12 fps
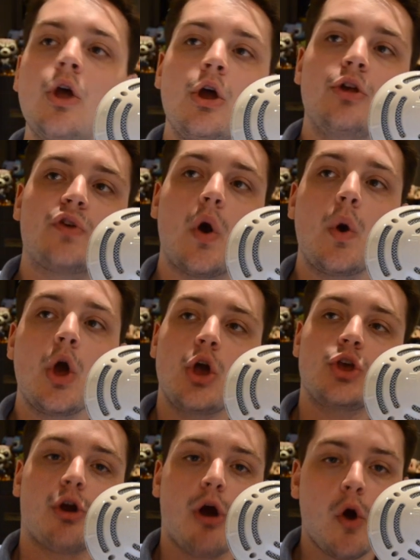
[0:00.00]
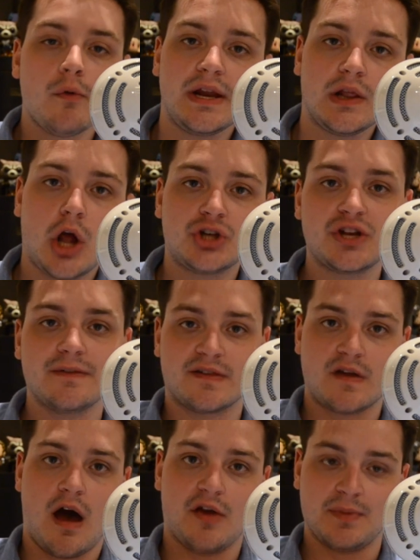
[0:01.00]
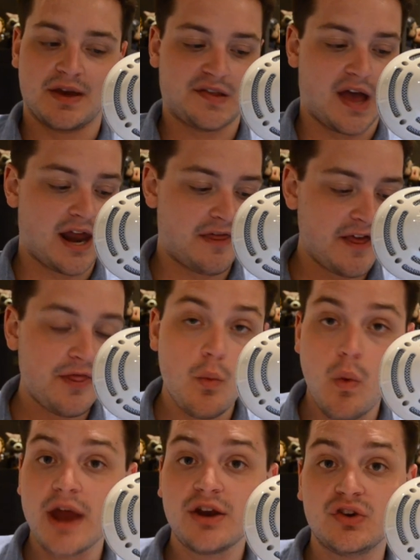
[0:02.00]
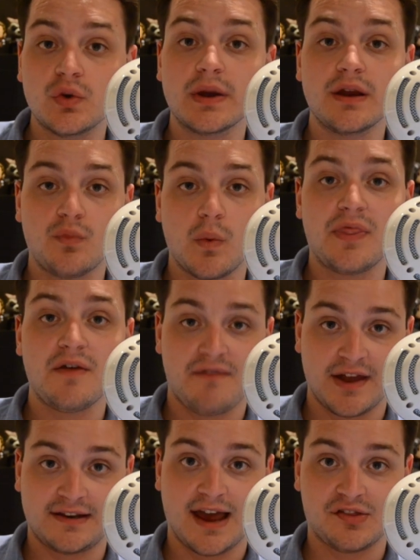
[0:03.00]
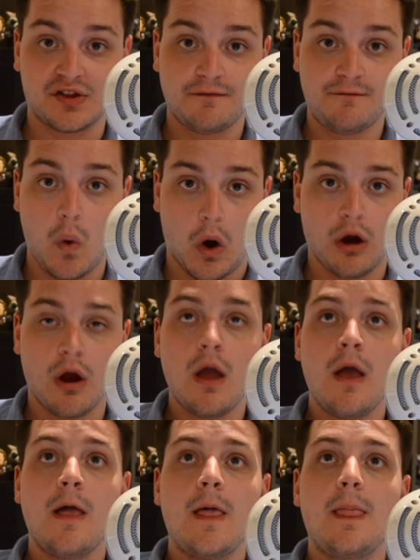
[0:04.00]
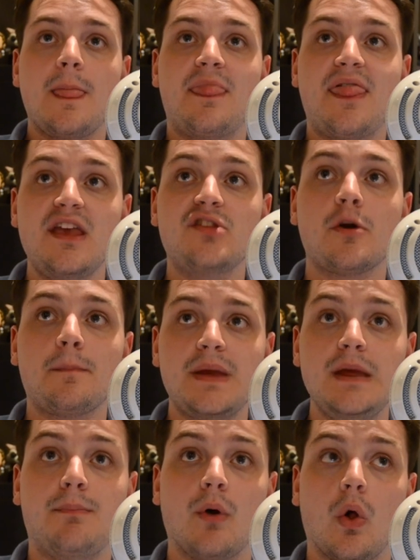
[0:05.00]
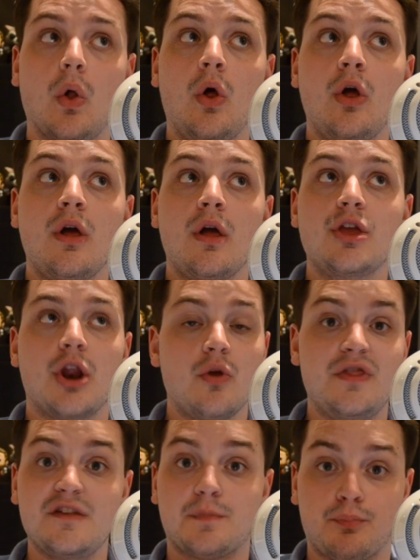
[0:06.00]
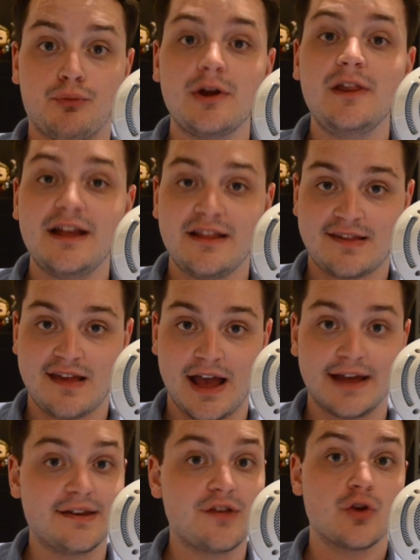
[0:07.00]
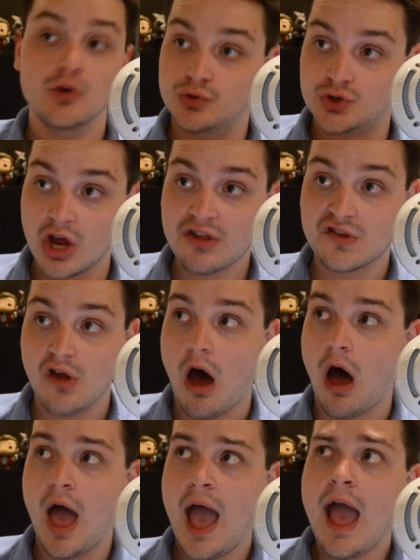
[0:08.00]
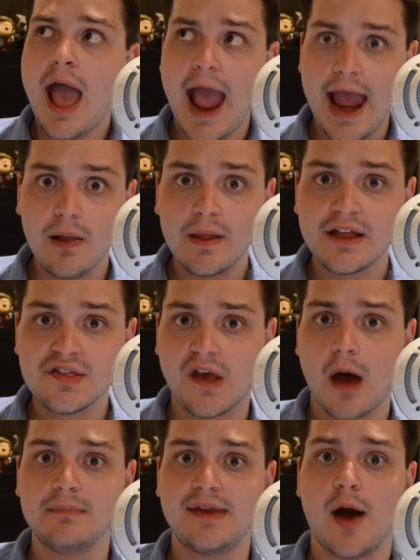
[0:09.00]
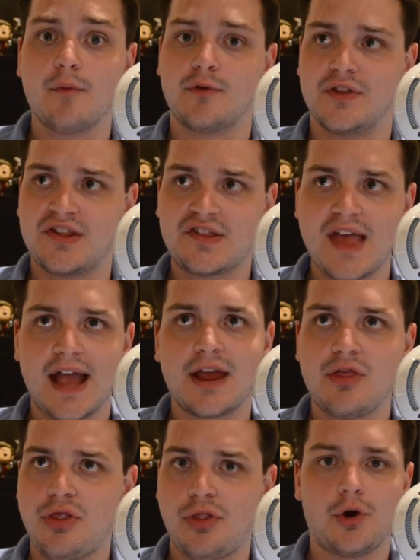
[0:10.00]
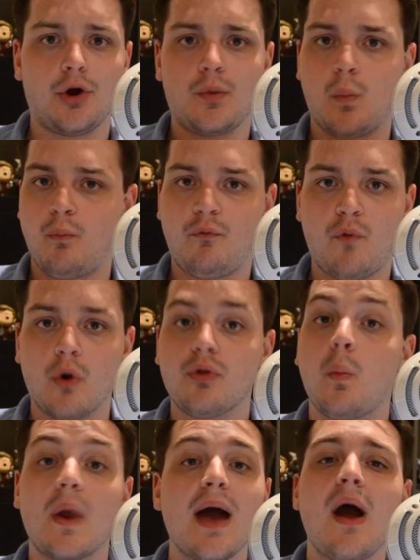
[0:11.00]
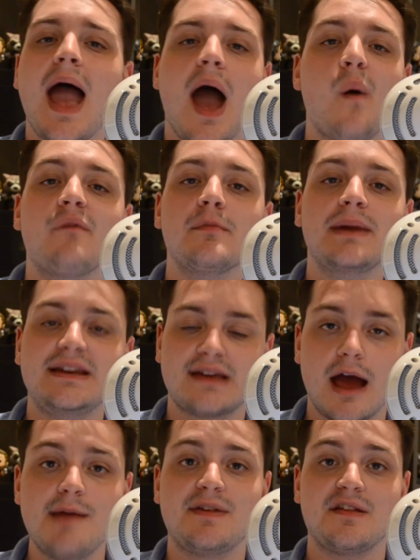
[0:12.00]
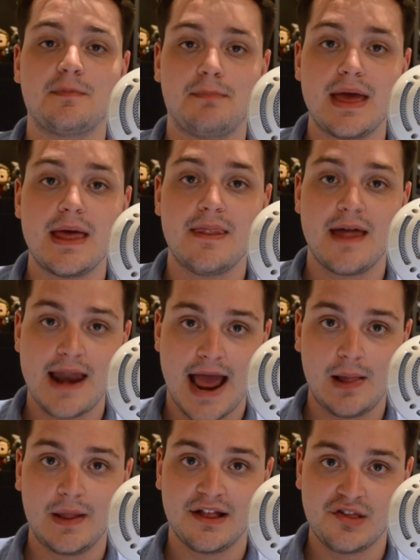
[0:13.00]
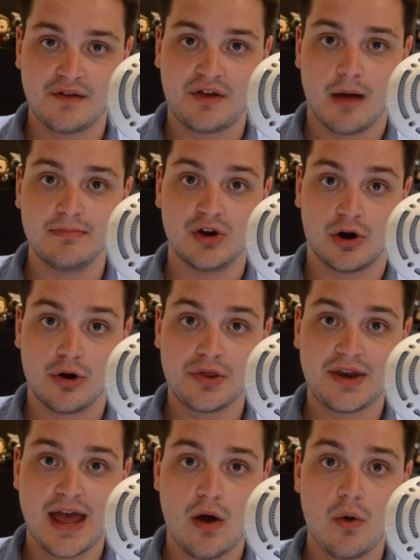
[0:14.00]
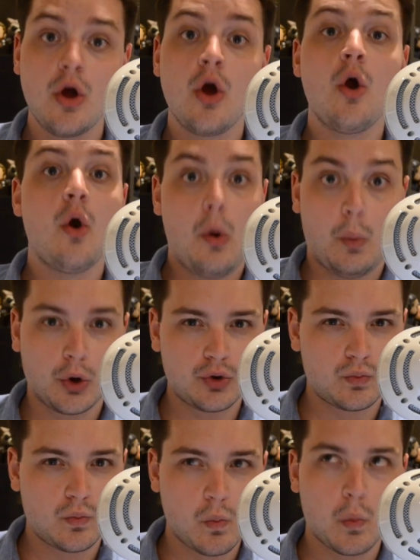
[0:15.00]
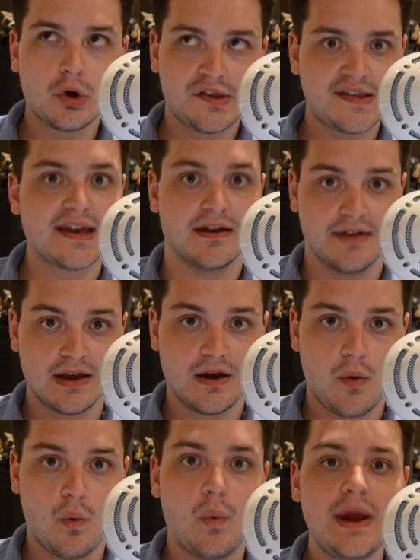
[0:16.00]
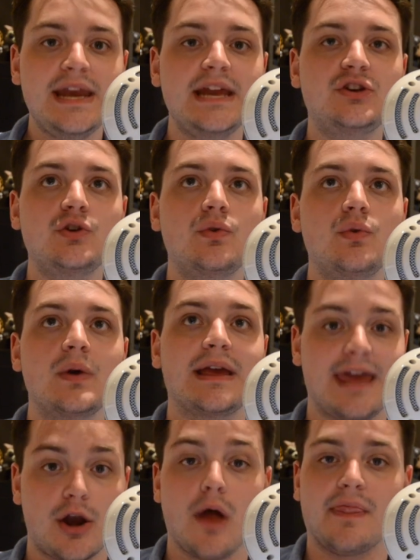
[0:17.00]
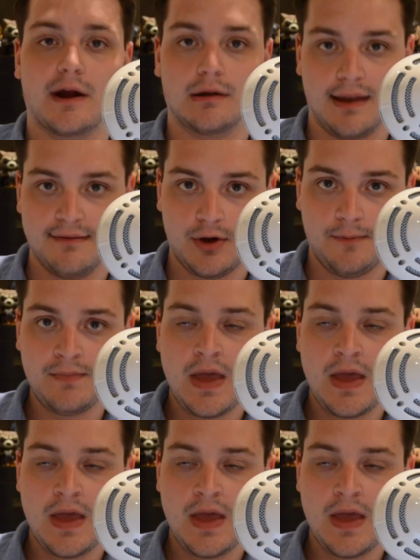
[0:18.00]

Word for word: So you're already launching this cosmic side. I think the way to do it is with the Fantastic Four. These are people you know, these brilliant scientists who just saw aliens come down for the second, third, fourth, what however many times it's been that aliens have come to Earth now, we're we're sick of it. We need to get on their level.